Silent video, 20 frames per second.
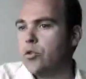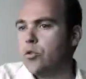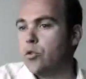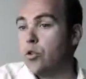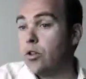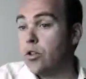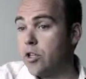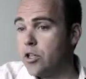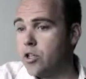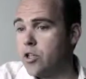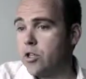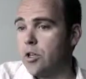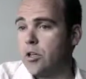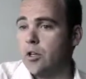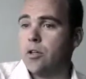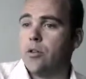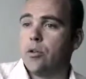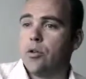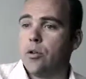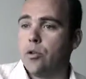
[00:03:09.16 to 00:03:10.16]

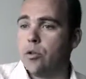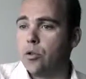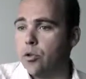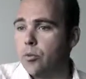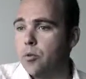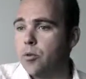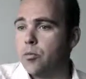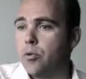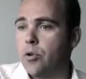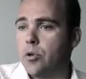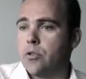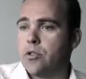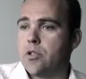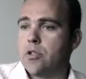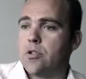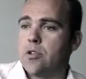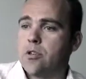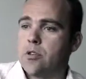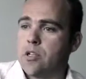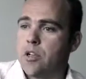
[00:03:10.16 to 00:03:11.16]
Traditionally, 32-bit
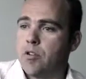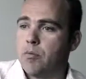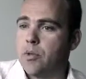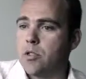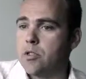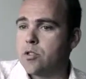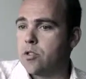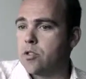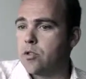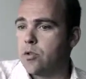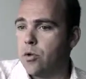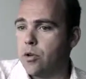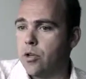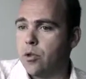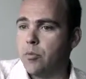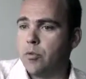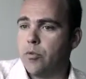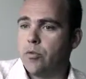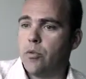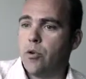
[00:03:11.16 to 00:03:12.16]
processors have been strong
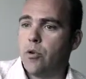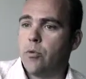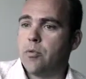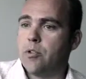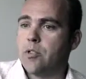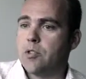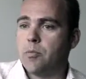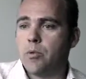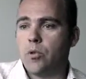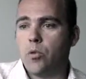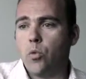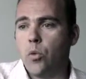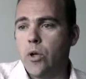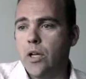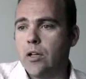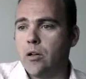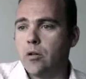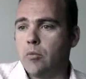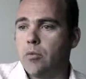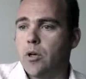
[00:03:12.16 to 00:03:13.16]
in performance but
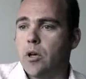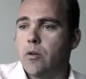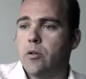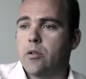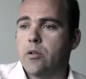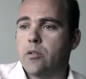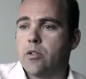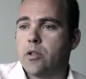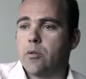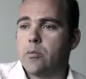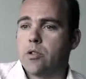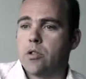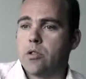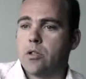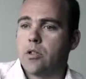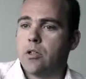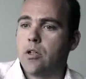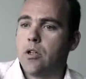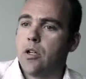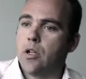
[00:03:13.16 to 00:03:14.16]
weak on power
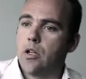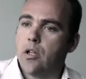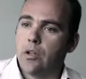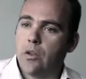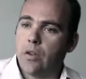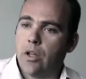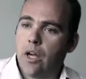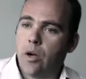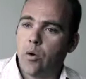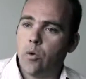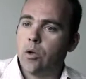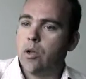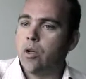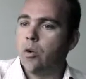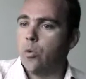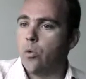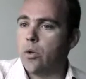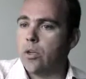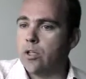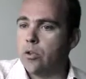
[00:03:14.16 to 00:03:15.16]
consumption, now
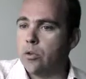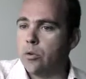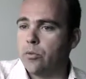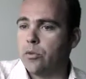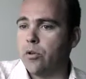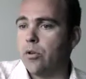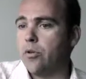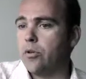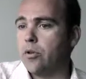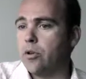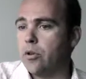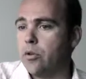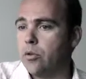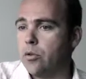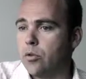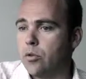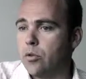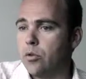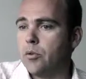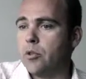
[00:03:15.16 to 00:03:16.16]
we can offer
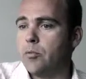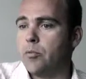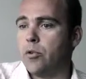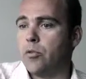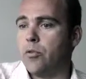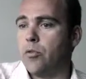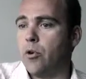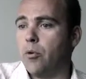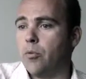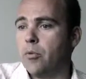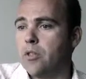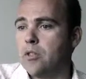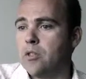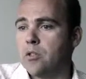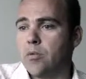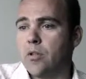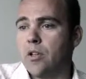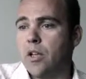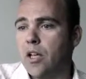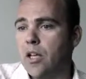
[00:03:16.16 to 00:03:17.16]
32-bit
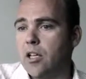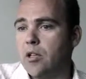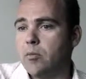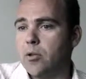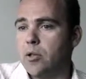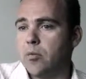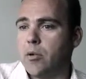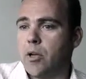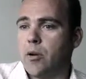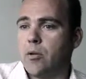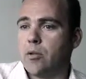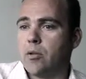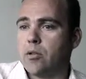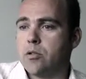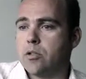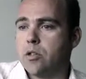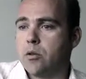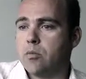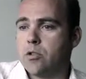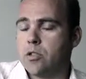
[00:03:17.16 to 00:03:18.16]
performance with 8-bit power
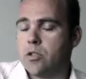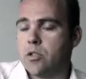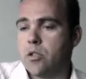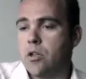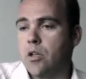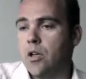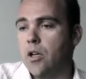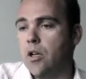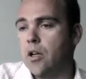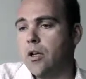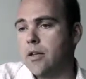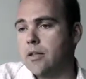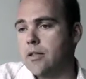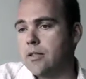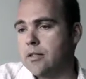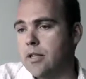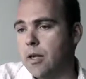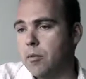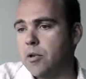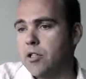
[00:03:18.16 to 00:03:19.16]
consumption,
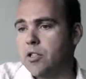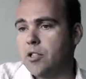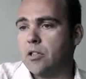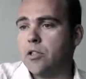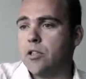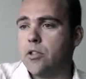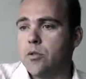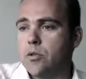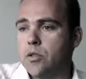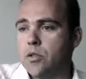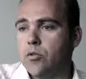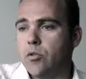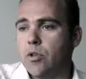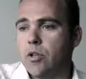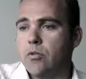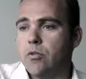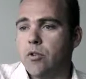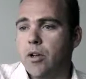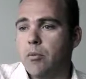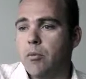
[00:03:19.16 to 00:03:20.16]
establishing the
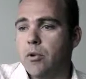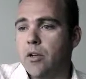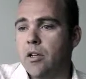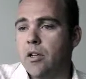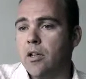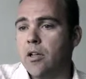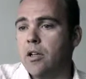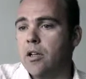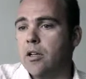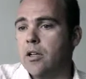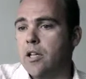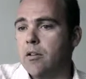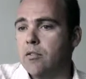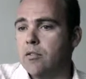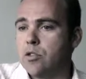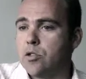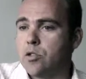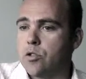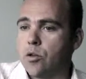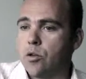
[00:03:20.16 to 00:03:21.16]
UC3 family
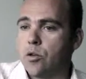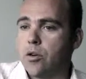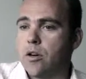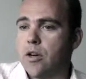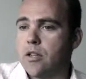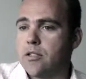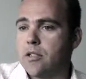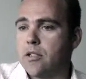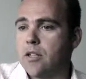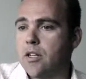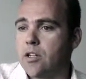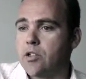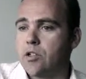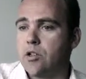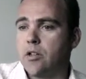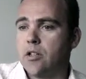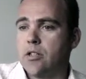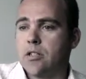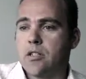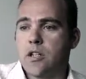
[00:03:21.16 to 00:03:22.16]
even stronger as a
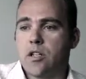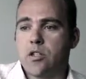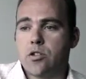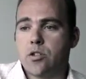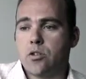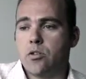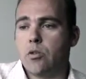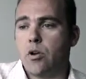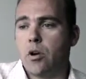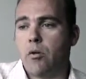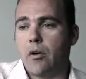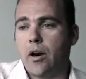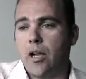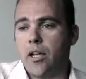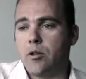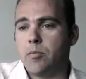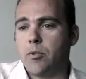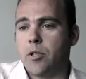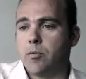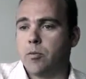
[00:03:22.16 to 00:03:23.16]
natural extension to our
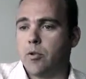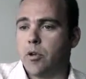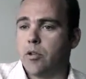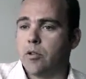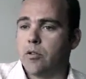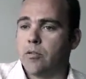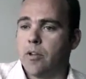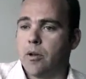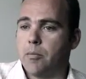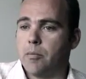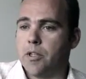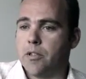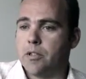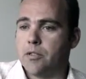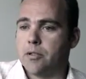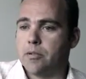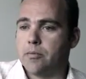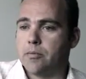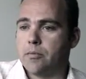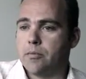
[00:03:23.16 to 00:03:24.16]
8-bit product
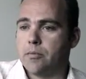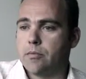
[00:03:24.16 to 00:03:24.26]
families.